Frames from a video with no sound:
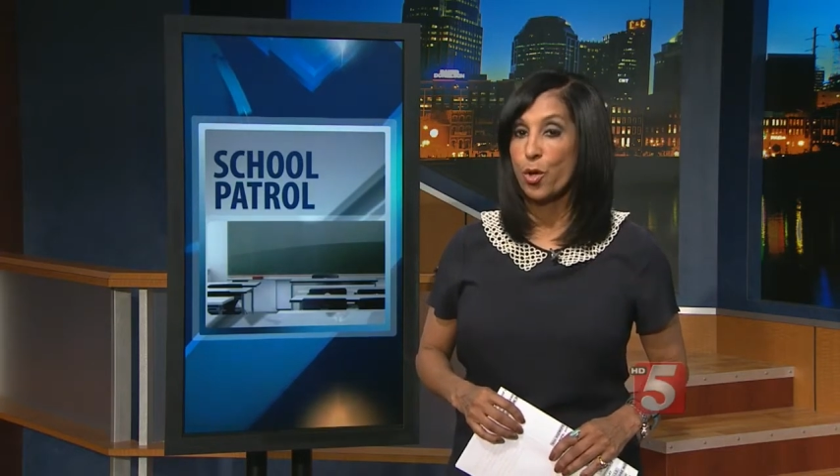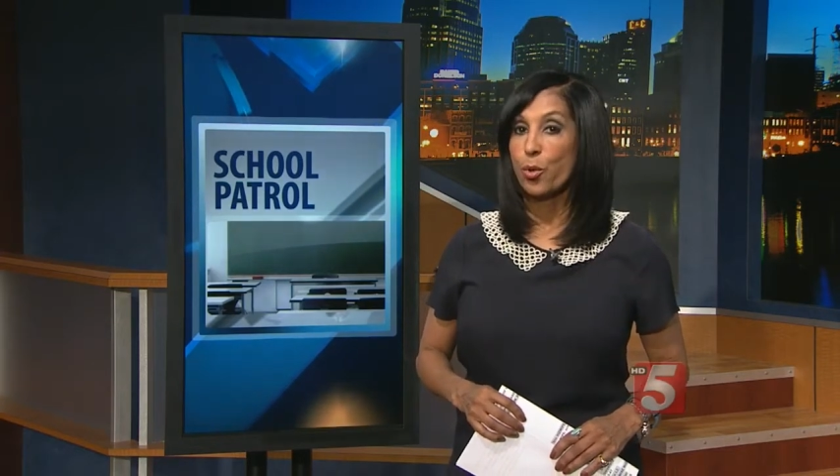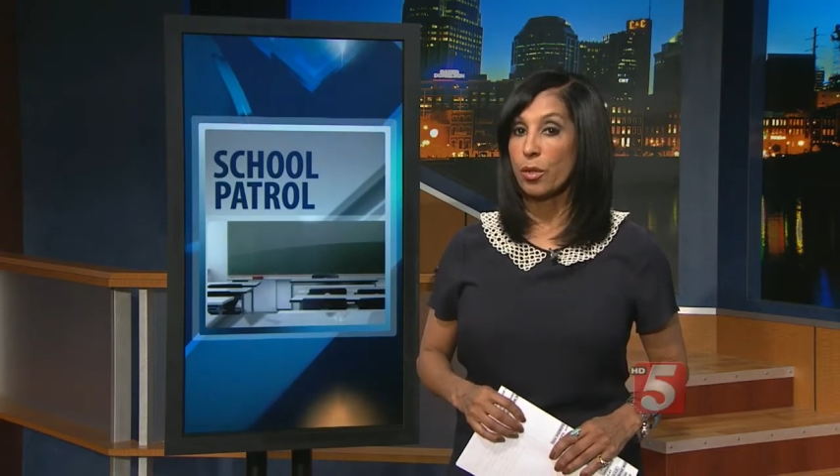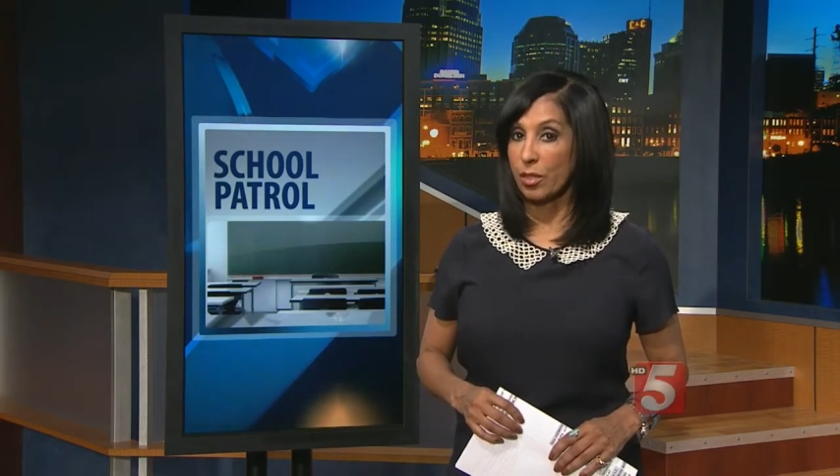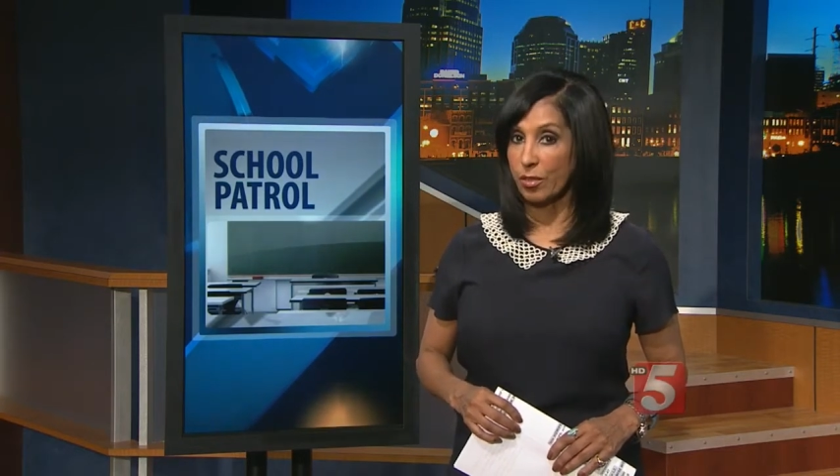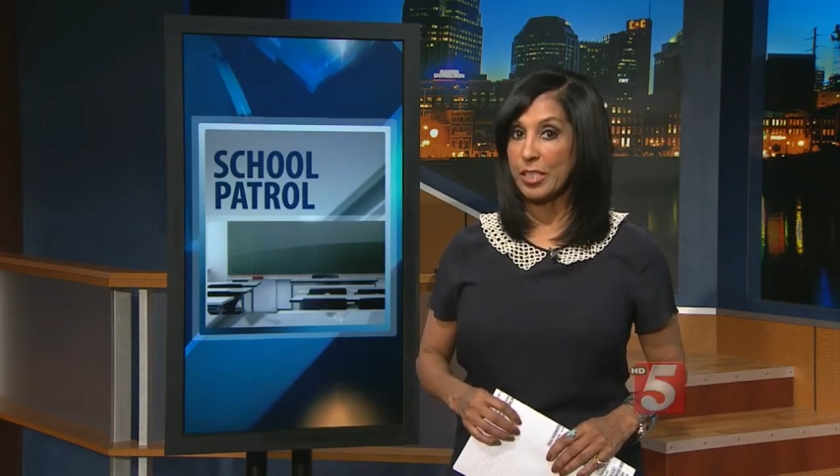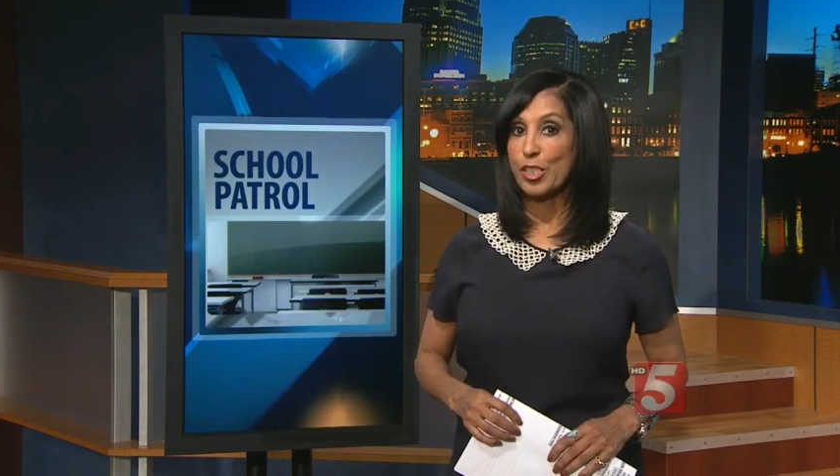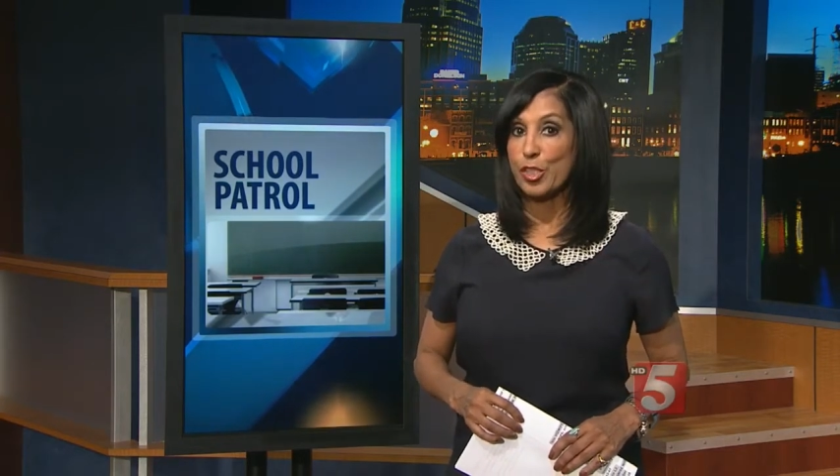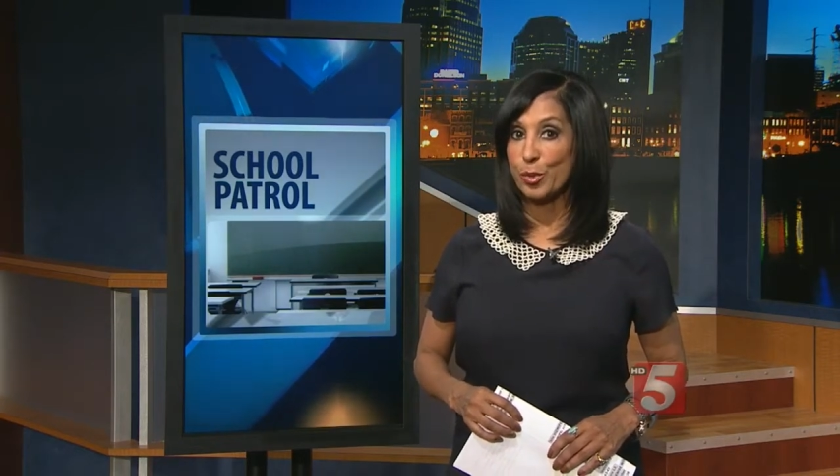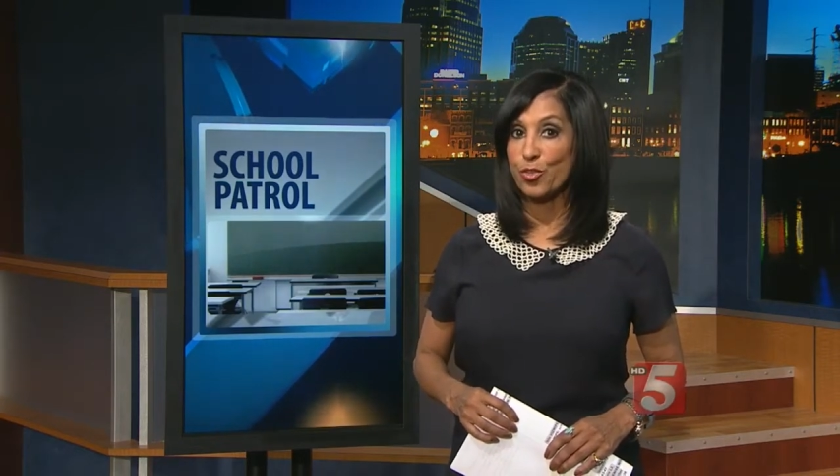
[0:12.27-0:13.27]
who are
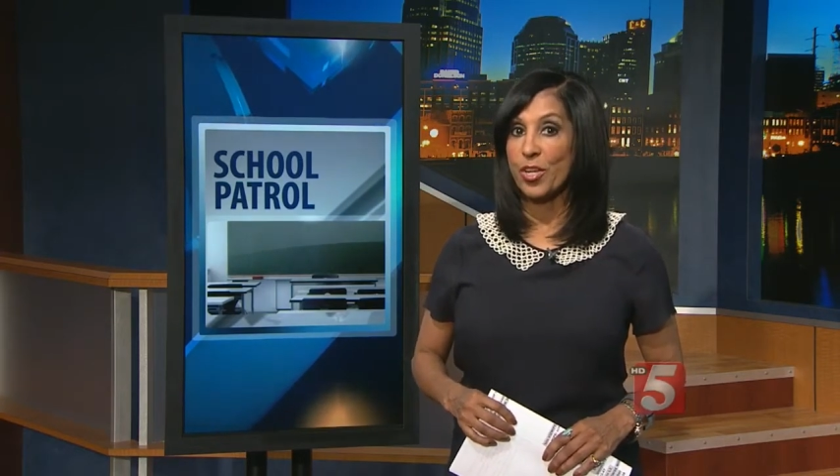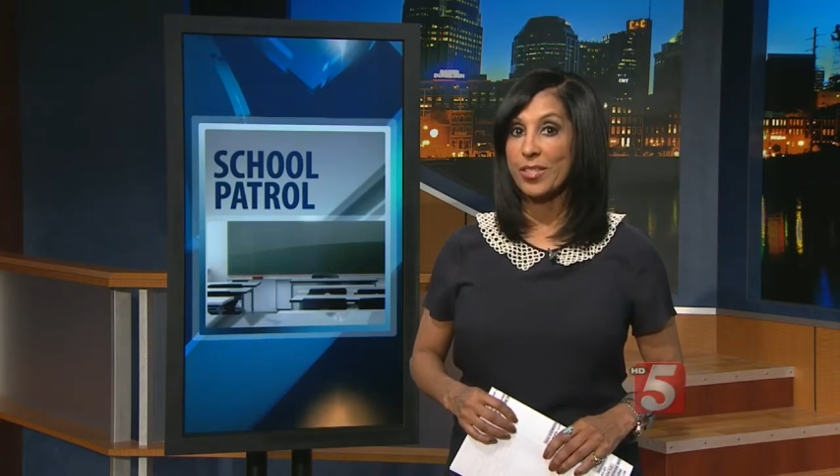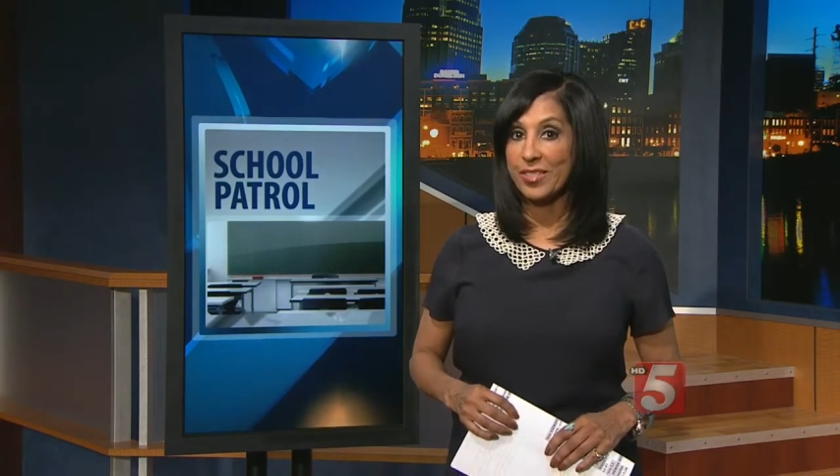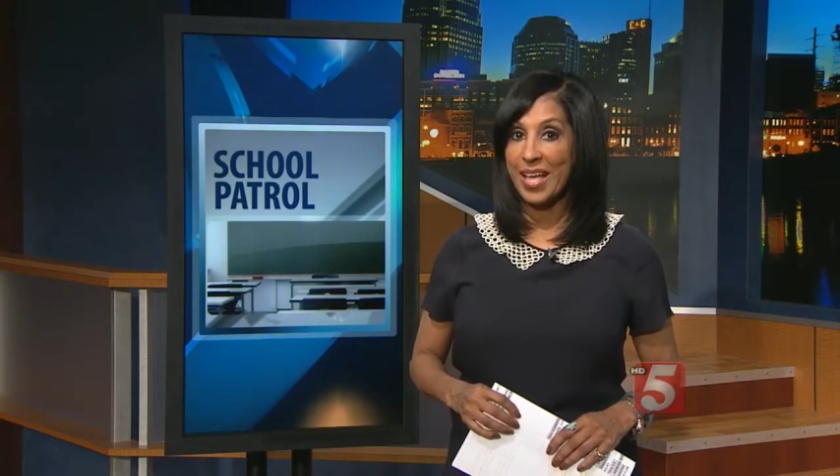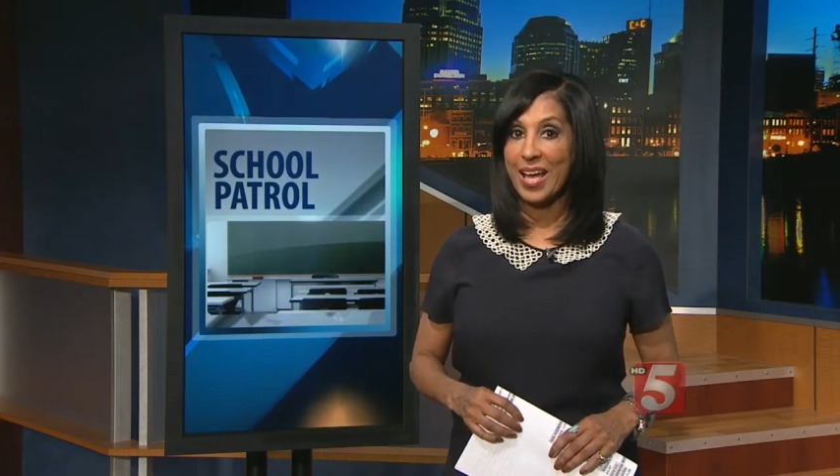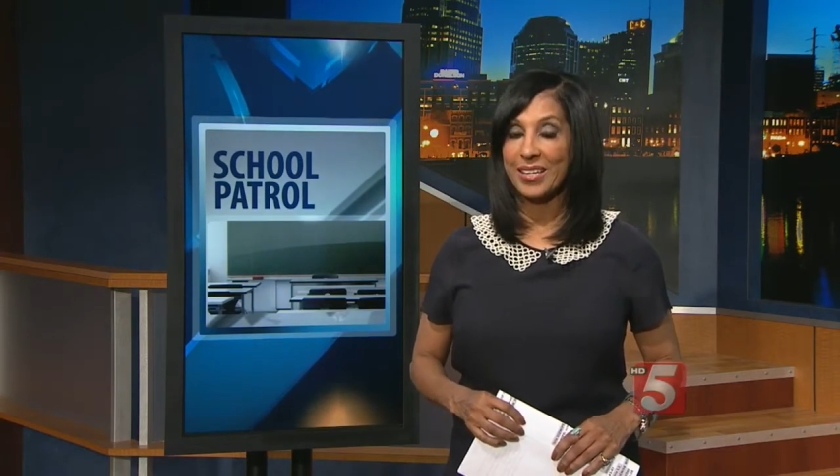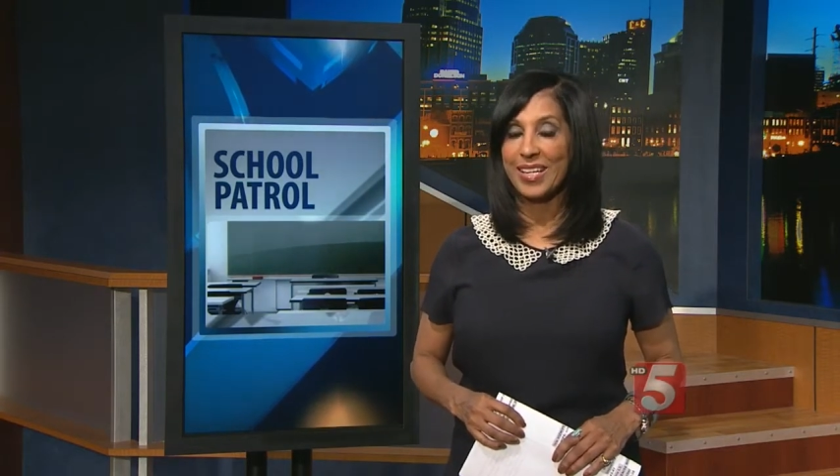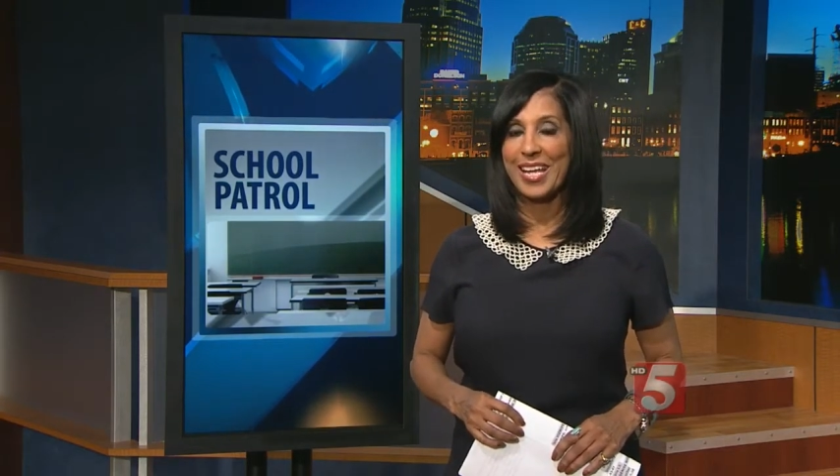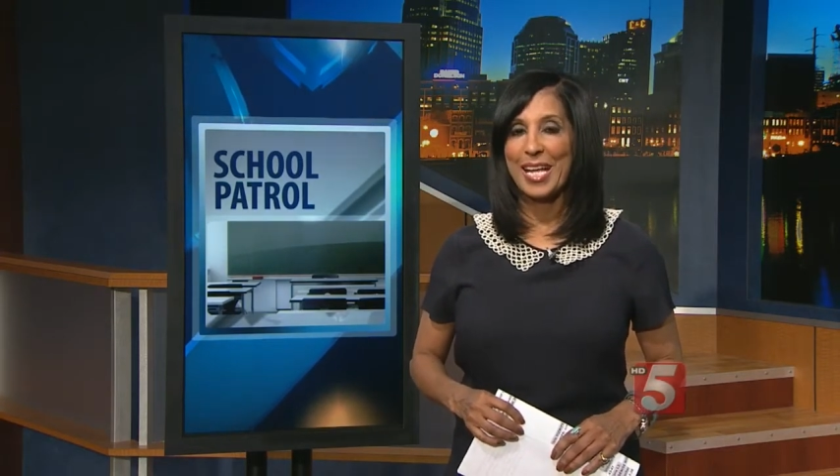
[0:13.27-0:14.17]
learning to do just that,